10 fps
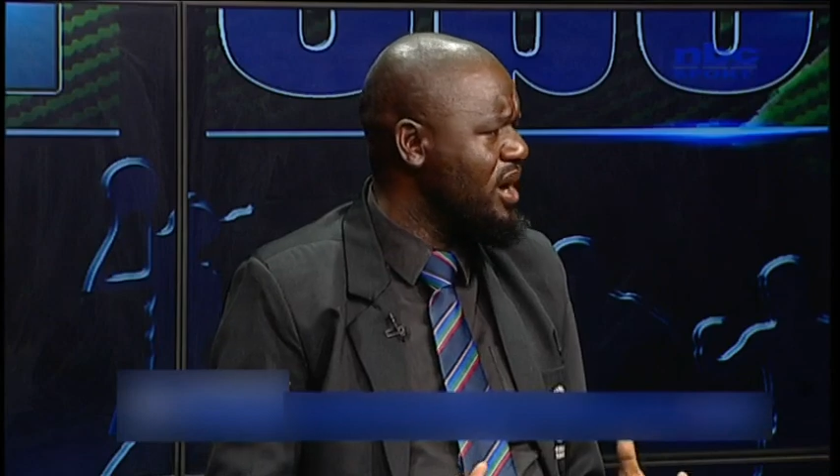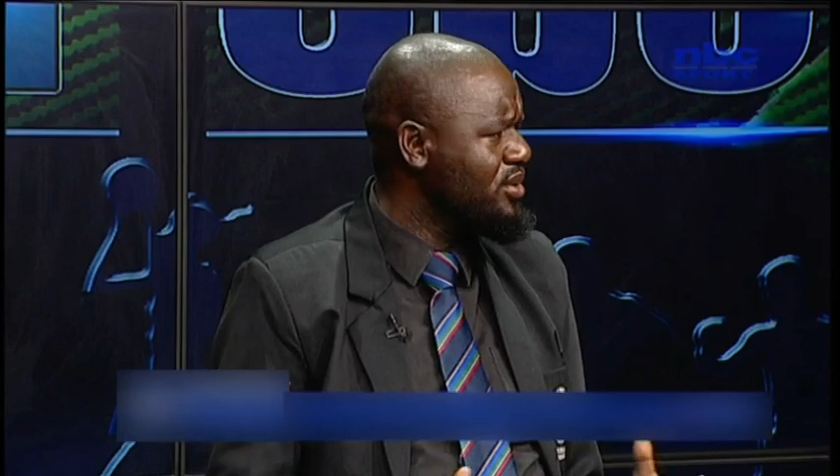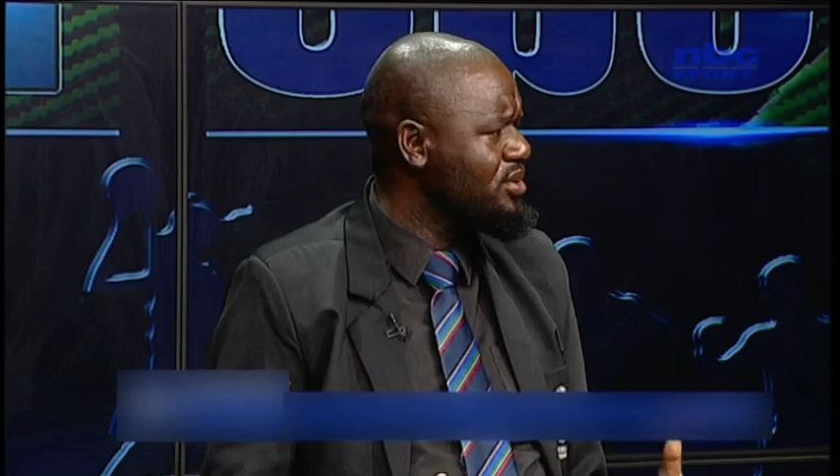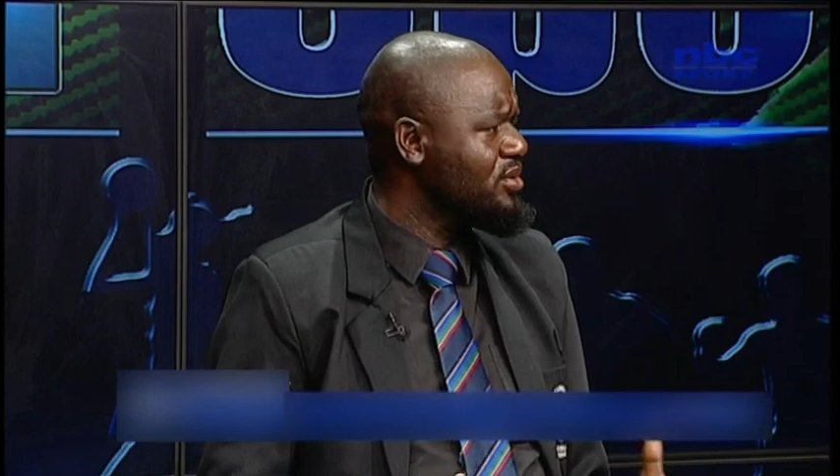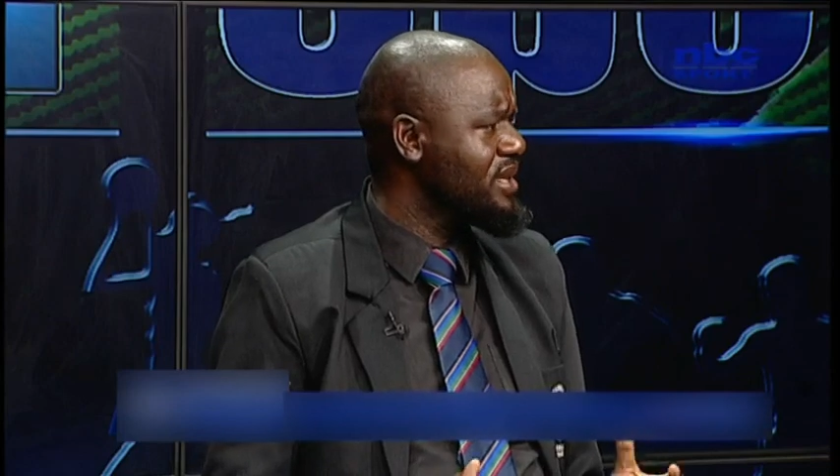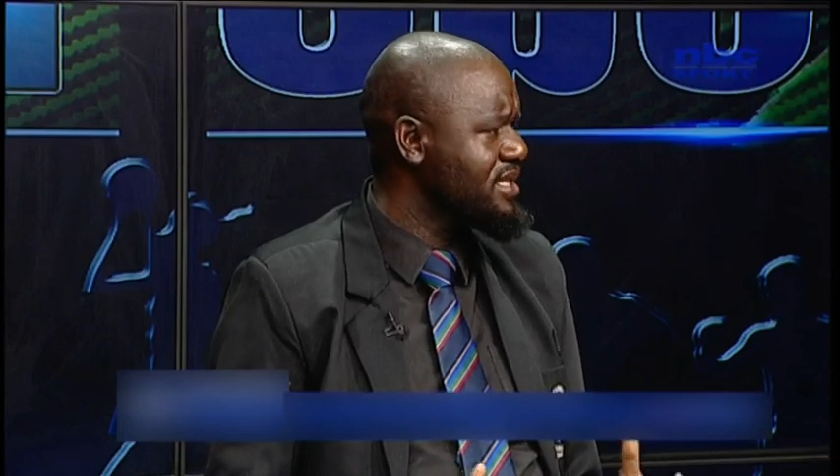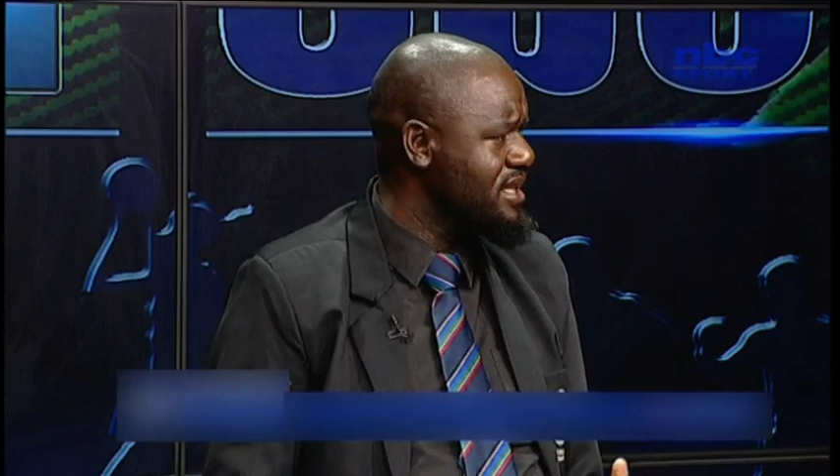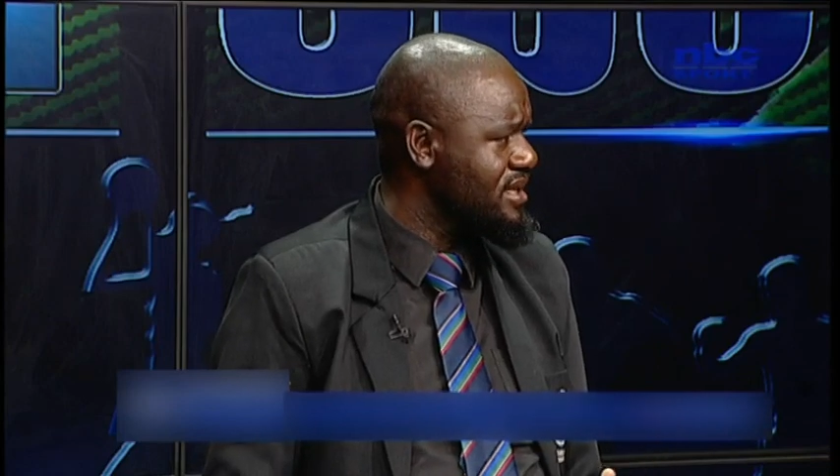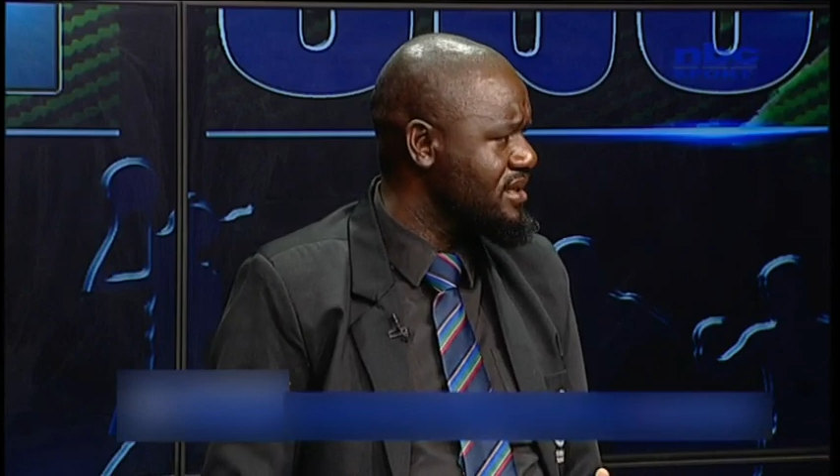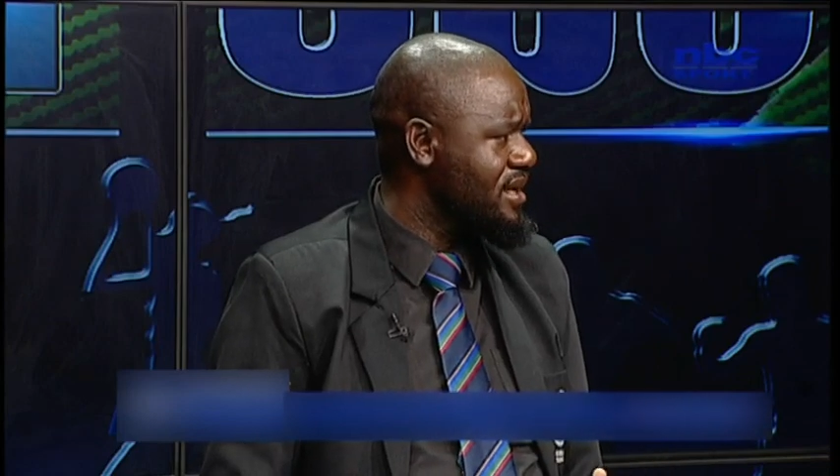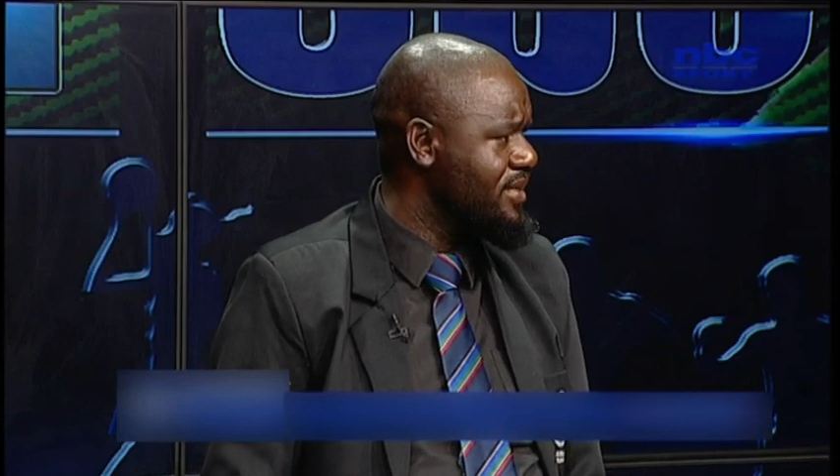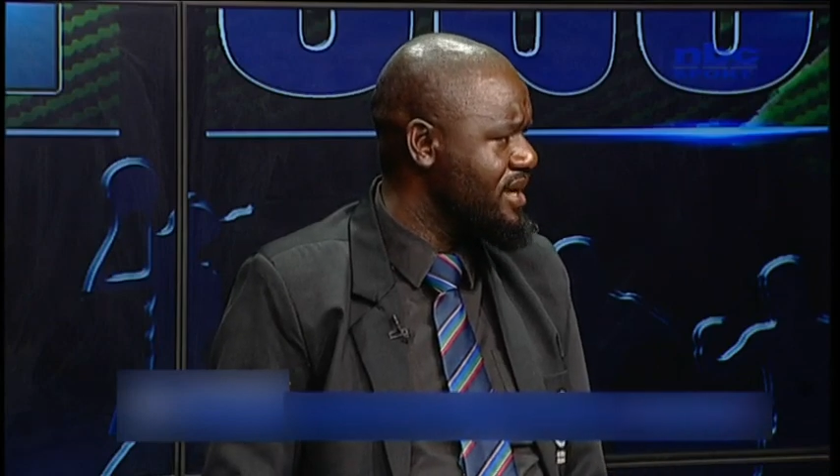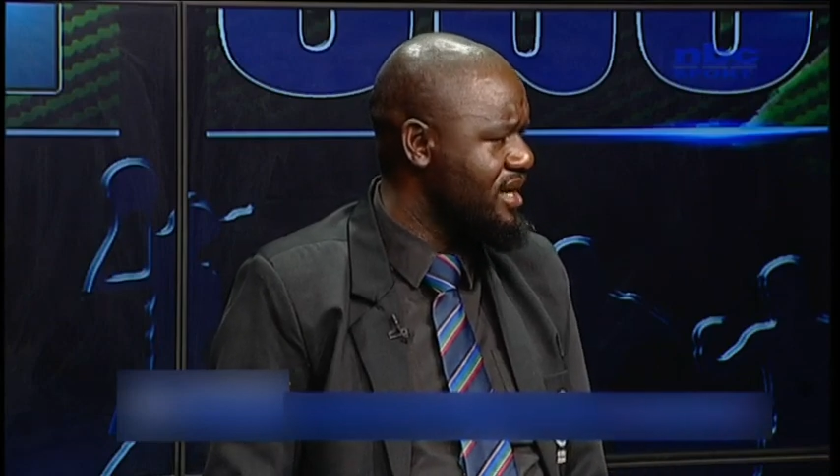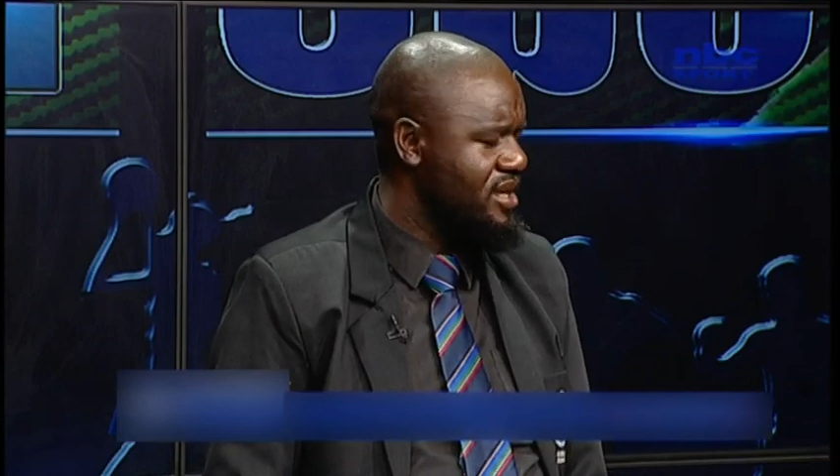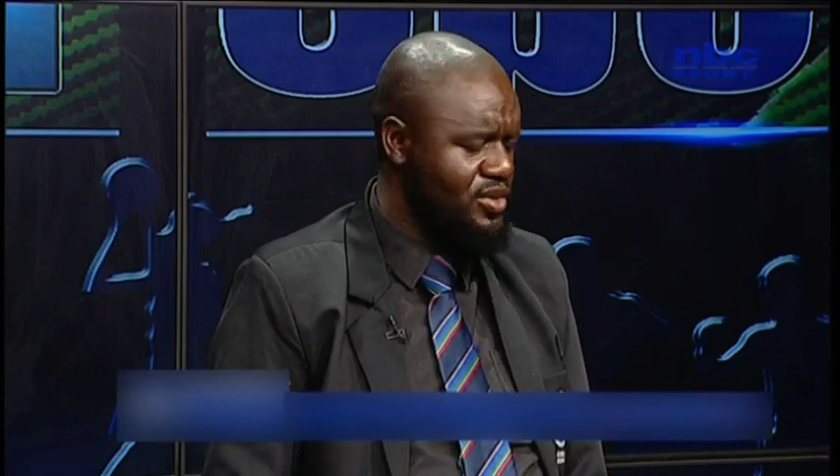how do you reason,
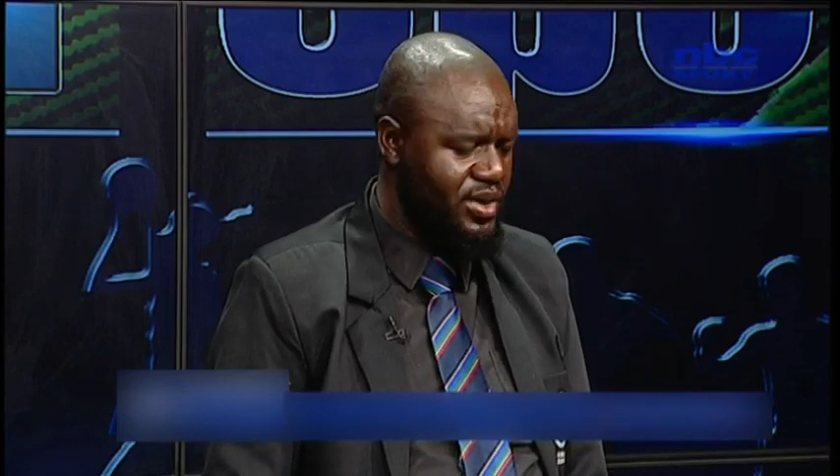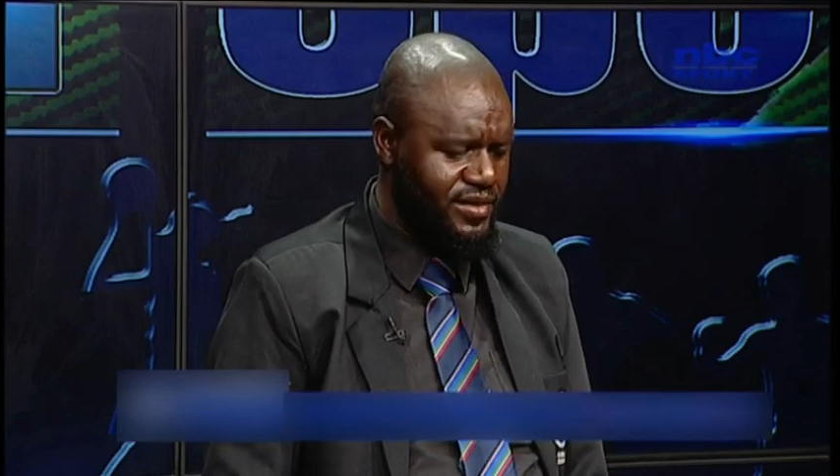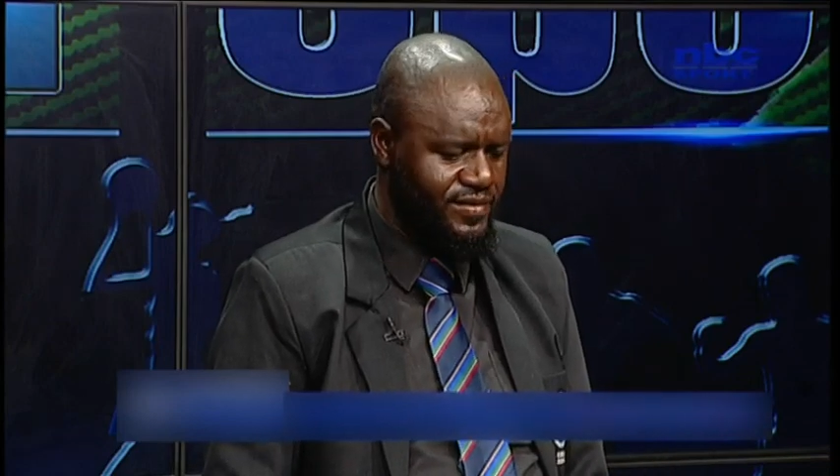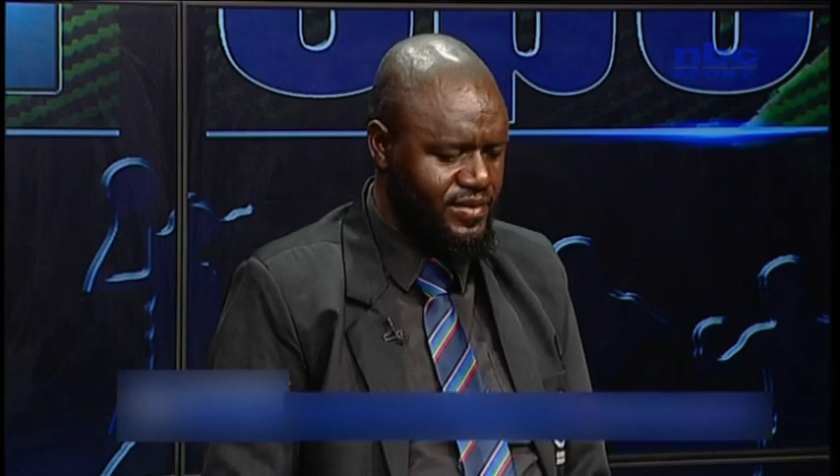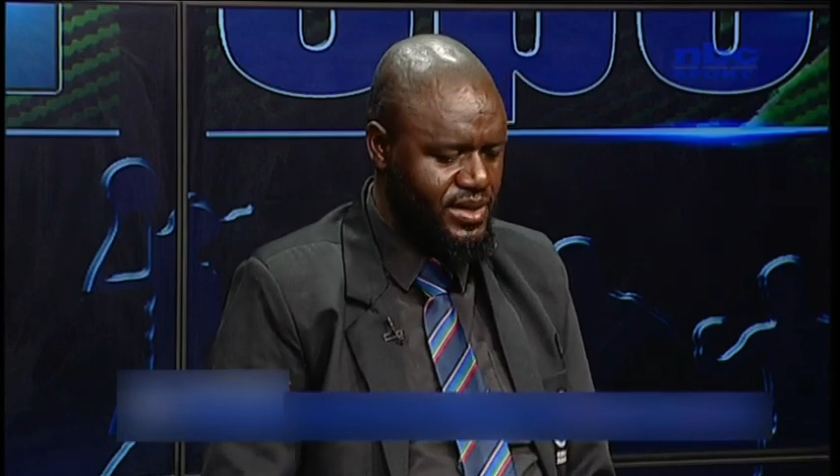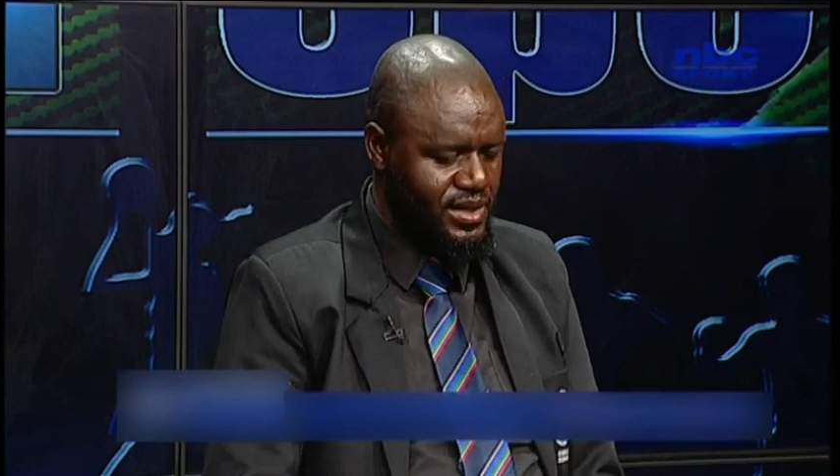Kapanga? You have